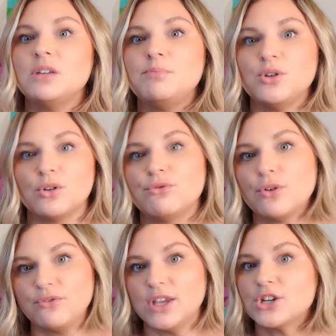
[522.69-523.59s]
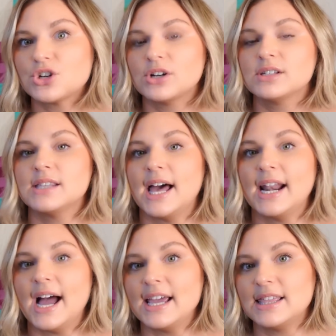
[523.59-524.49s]
beautiful features
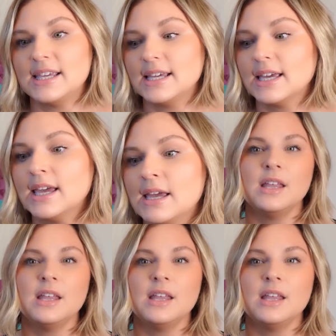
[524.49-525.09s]
that I think